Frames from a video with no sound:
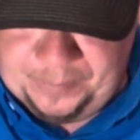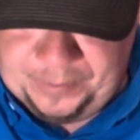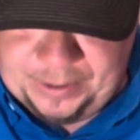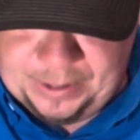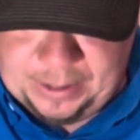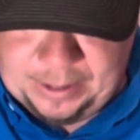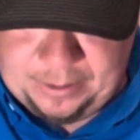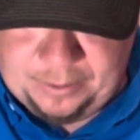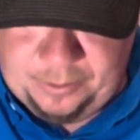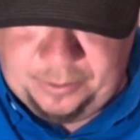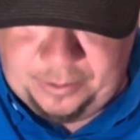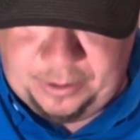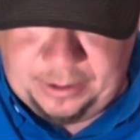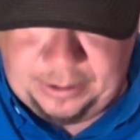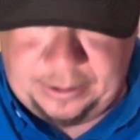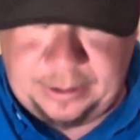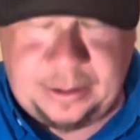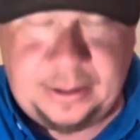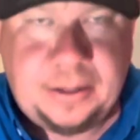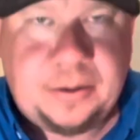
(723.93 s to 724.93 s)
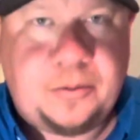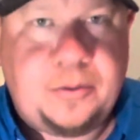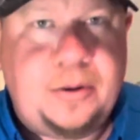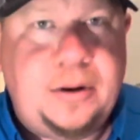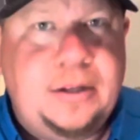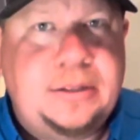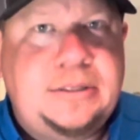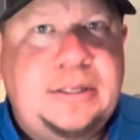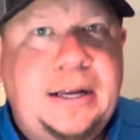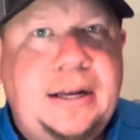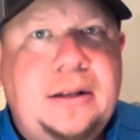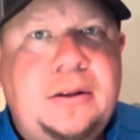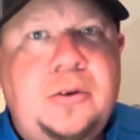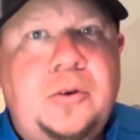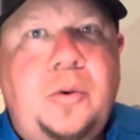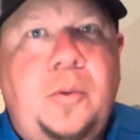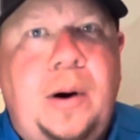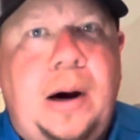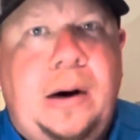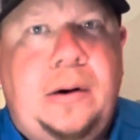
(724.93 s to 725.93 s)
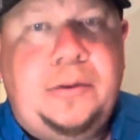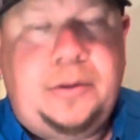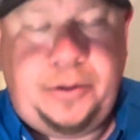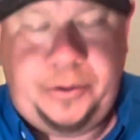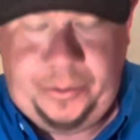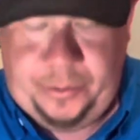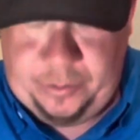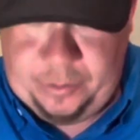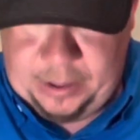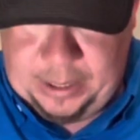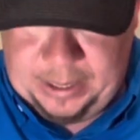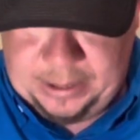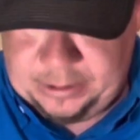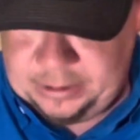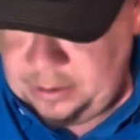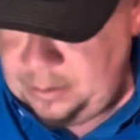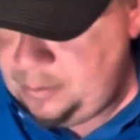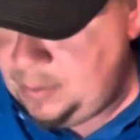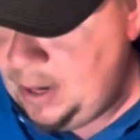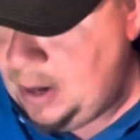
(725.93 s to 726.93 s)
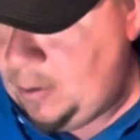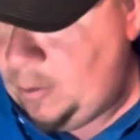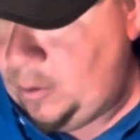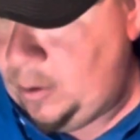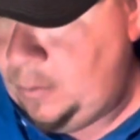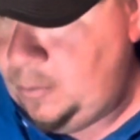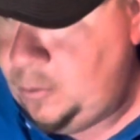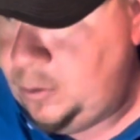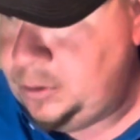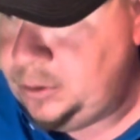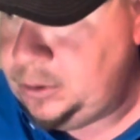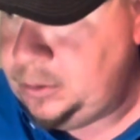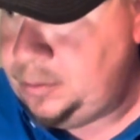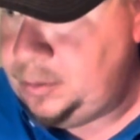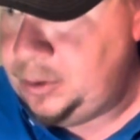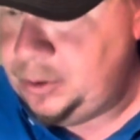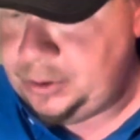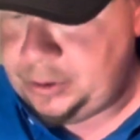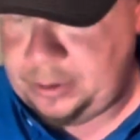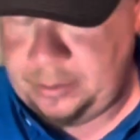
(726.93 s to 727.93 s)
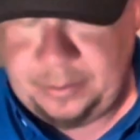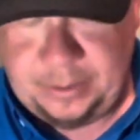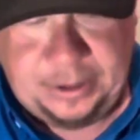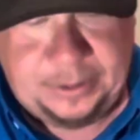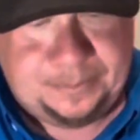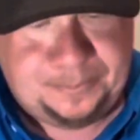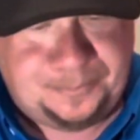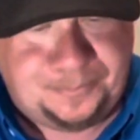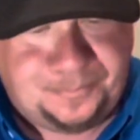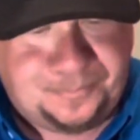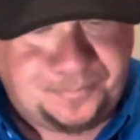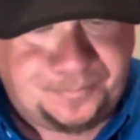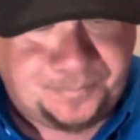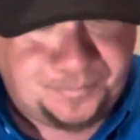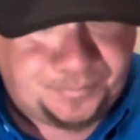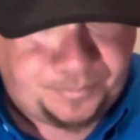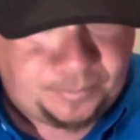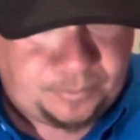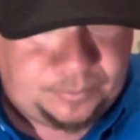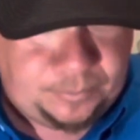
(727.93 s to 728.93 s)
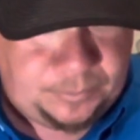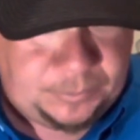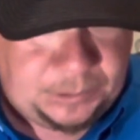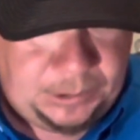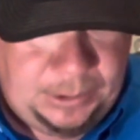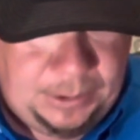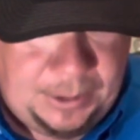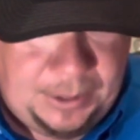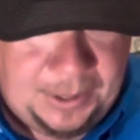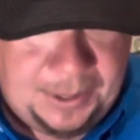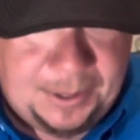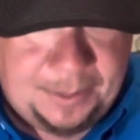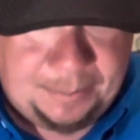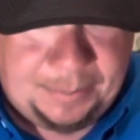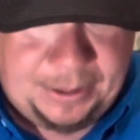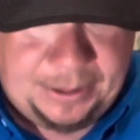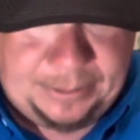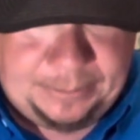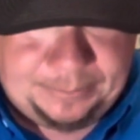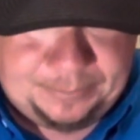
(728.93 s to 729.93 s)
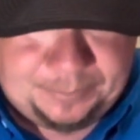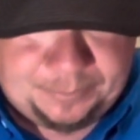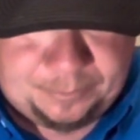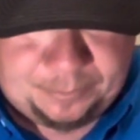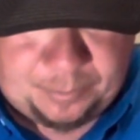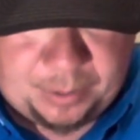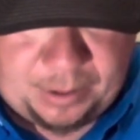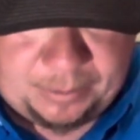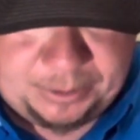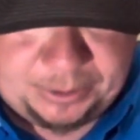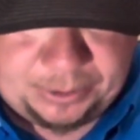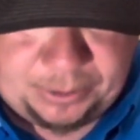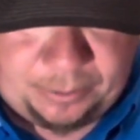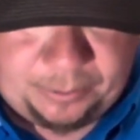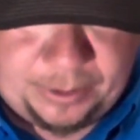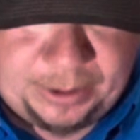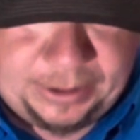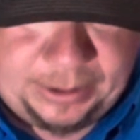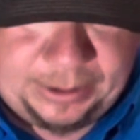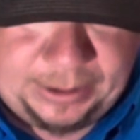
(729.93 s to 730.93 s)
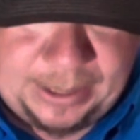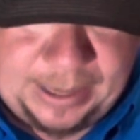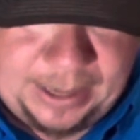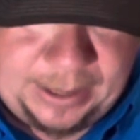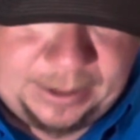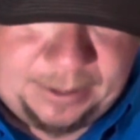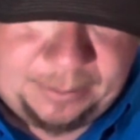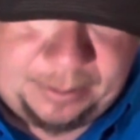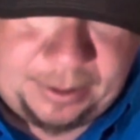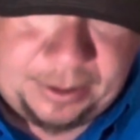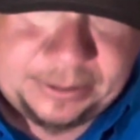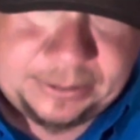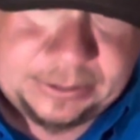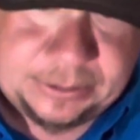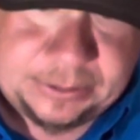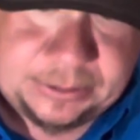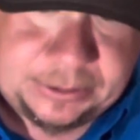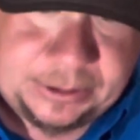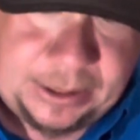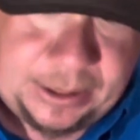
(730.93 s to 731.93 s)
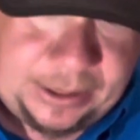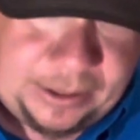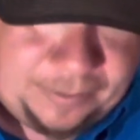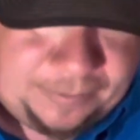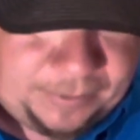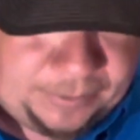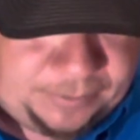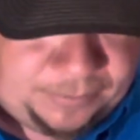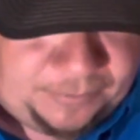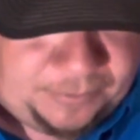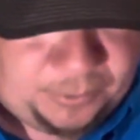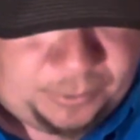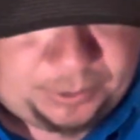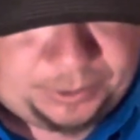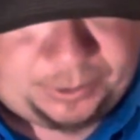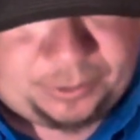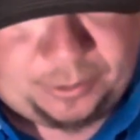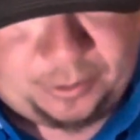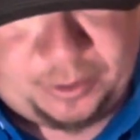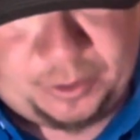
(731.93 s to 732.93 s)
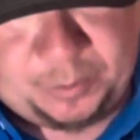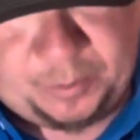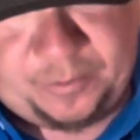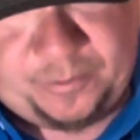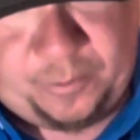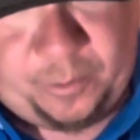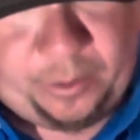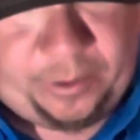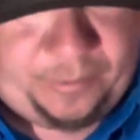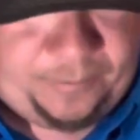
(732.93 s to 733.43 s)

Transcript: I do think that this one does take a little while to actually power up once you push the button. But probably should have read the guide. It probably says you got to have it fully charged before your